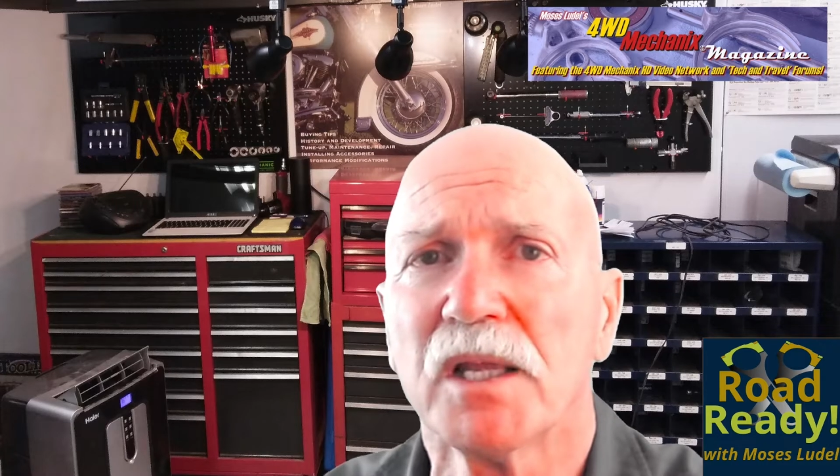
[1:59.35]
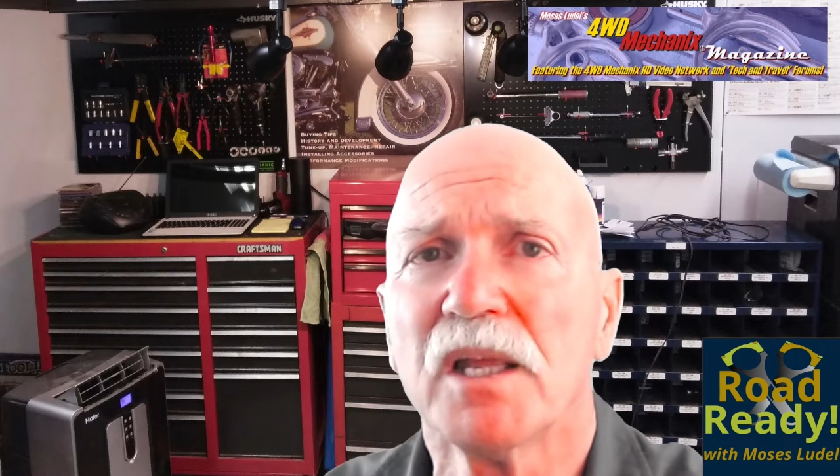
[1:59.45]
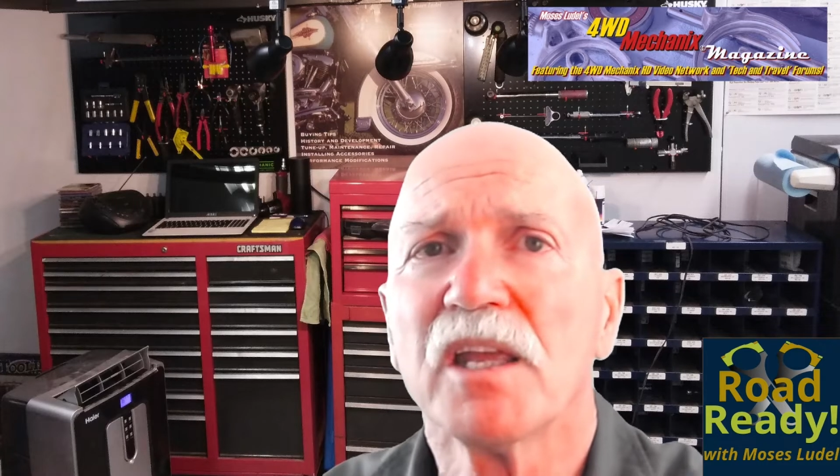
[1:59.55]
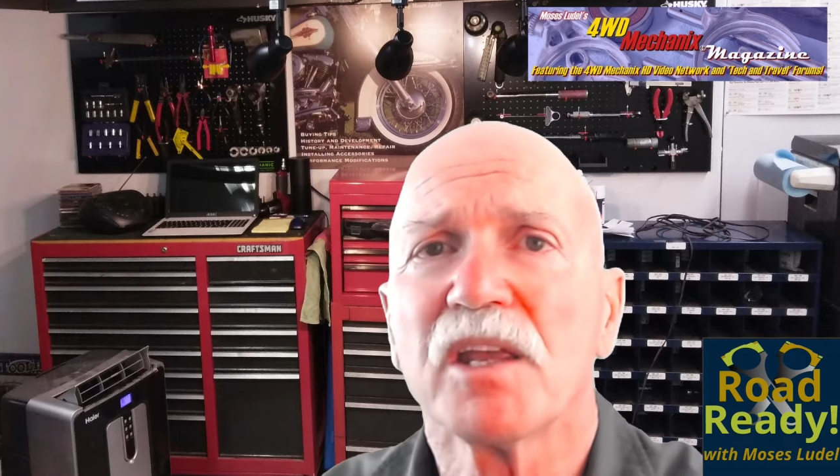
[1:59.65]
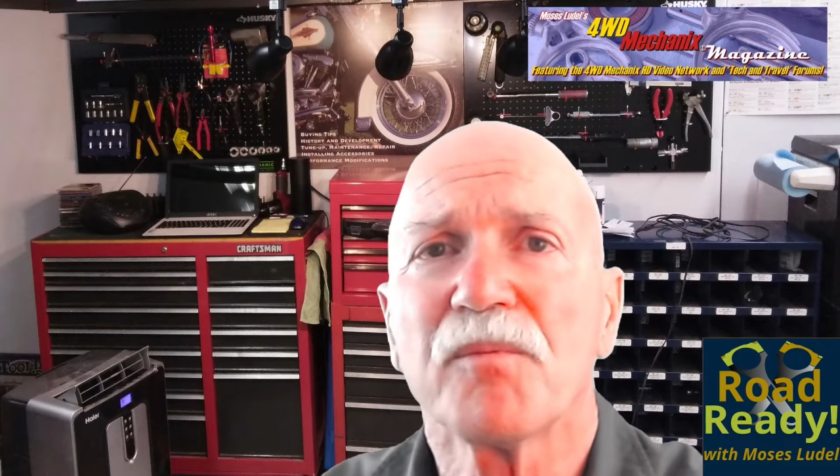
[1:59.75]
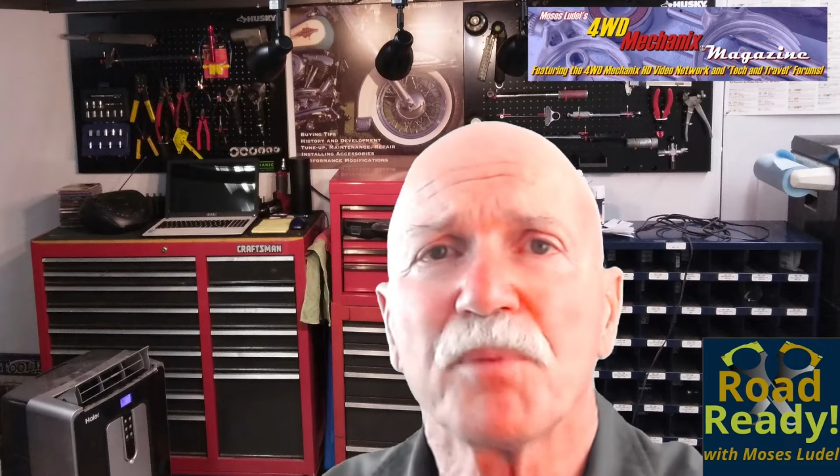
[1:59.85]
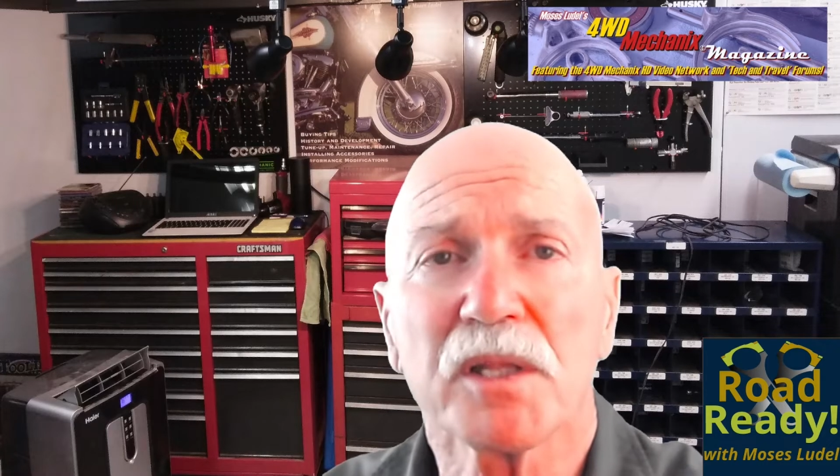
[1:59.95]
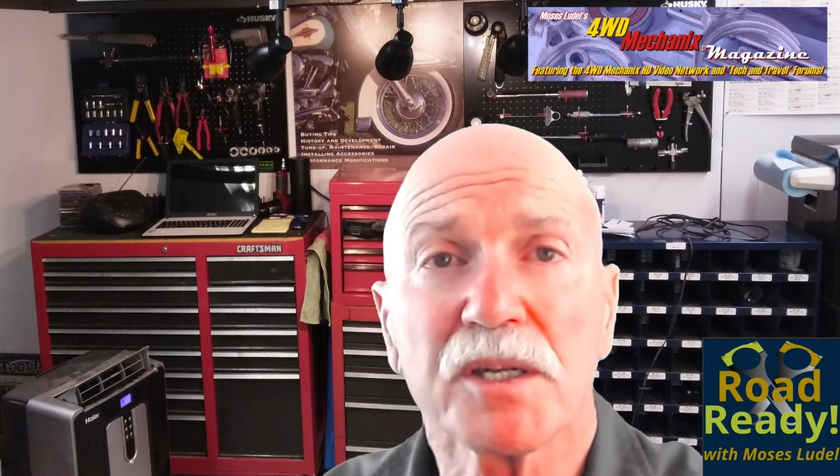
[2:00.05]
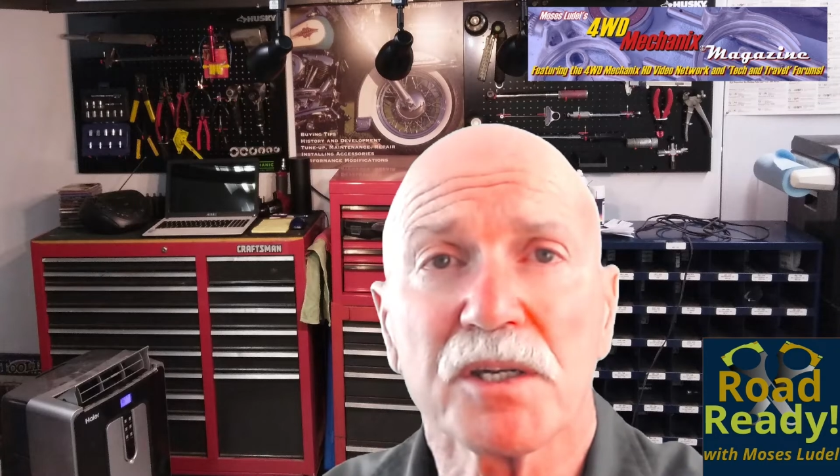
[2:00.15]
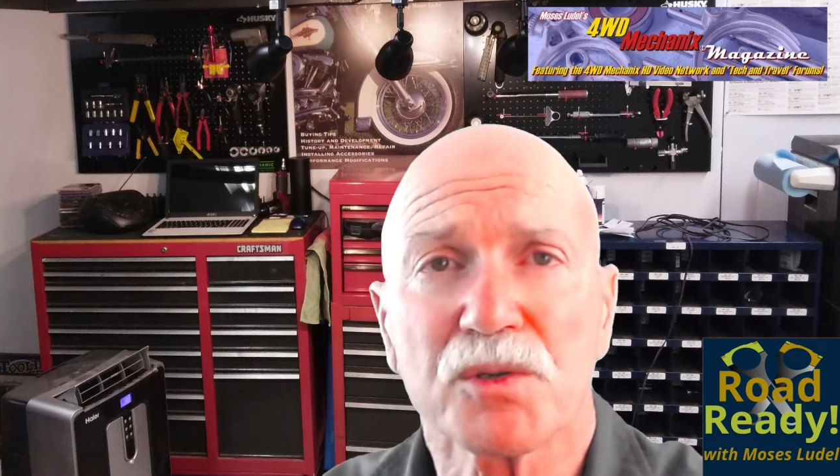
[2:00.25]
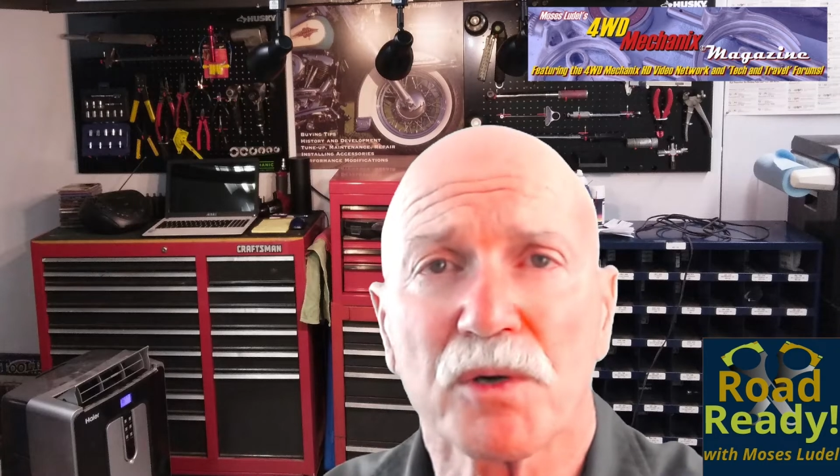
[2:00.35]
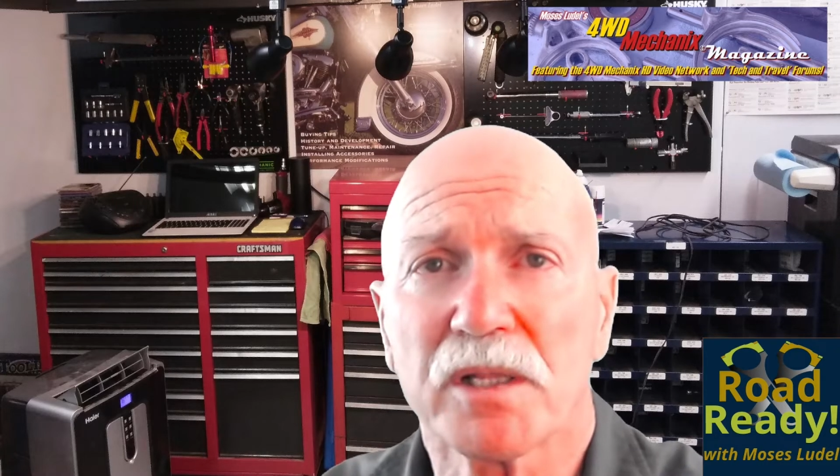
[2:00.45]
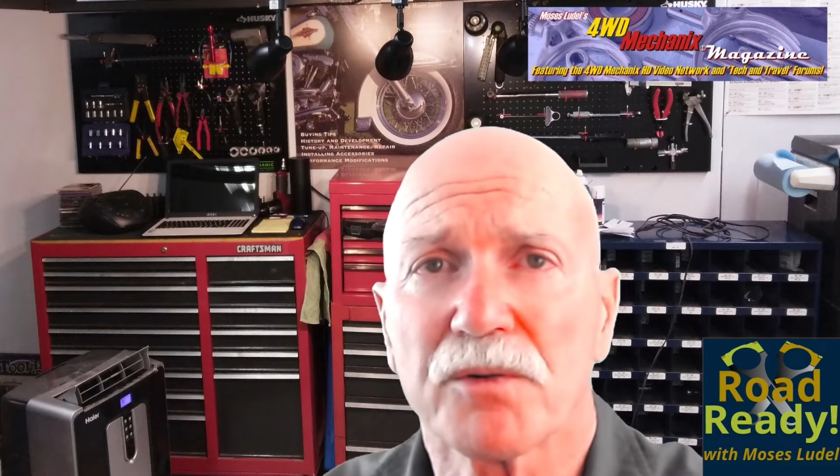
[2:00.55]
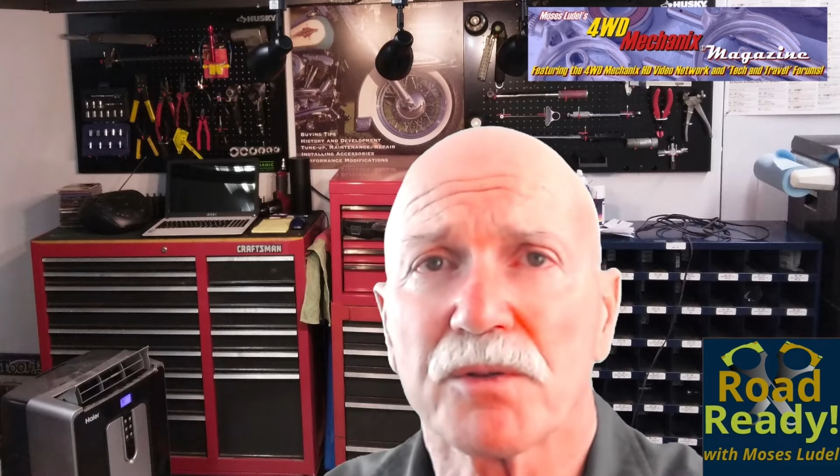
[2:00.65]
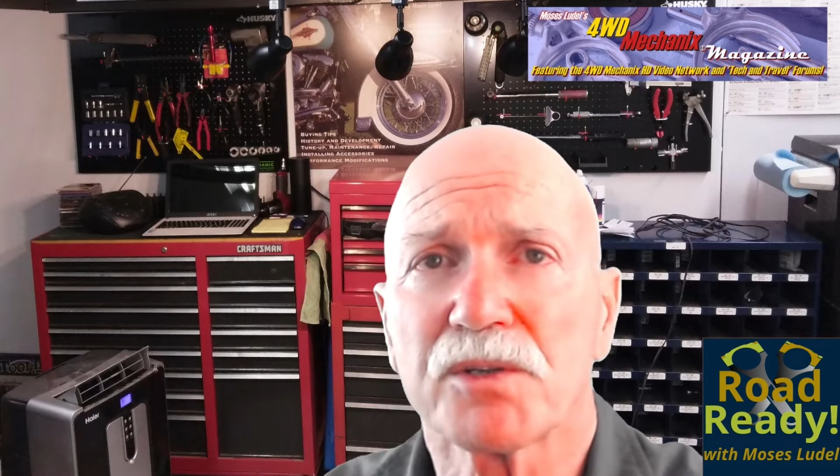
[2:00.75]
If pulling a trailer,
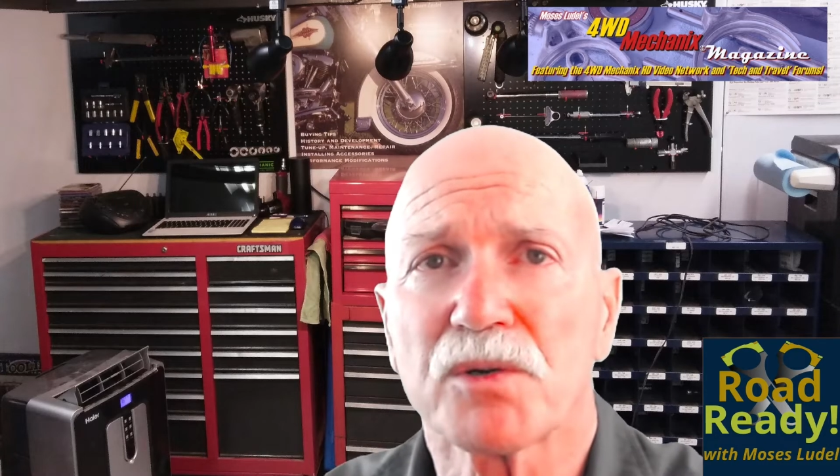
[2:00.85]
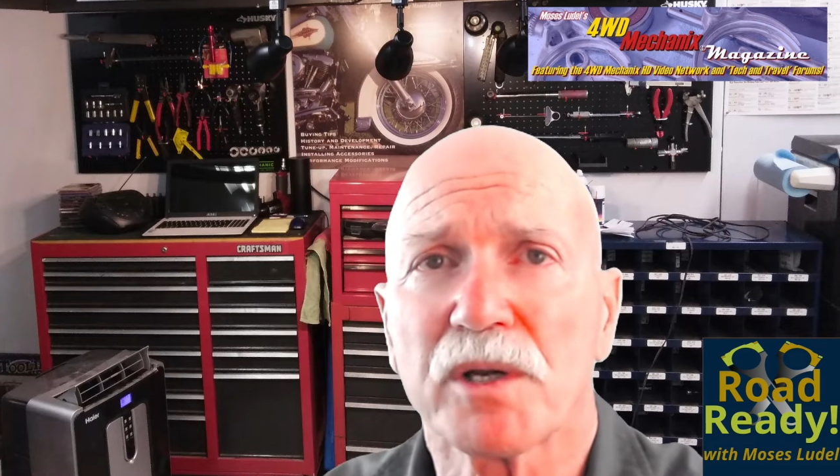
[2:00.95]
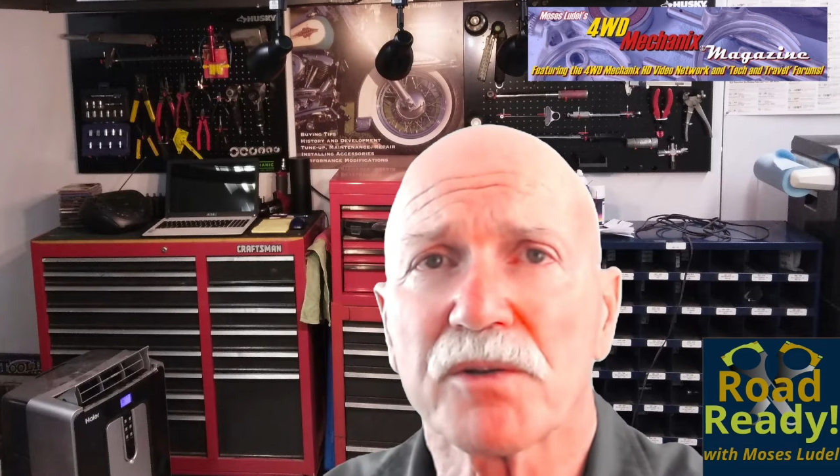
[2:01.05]
the trailer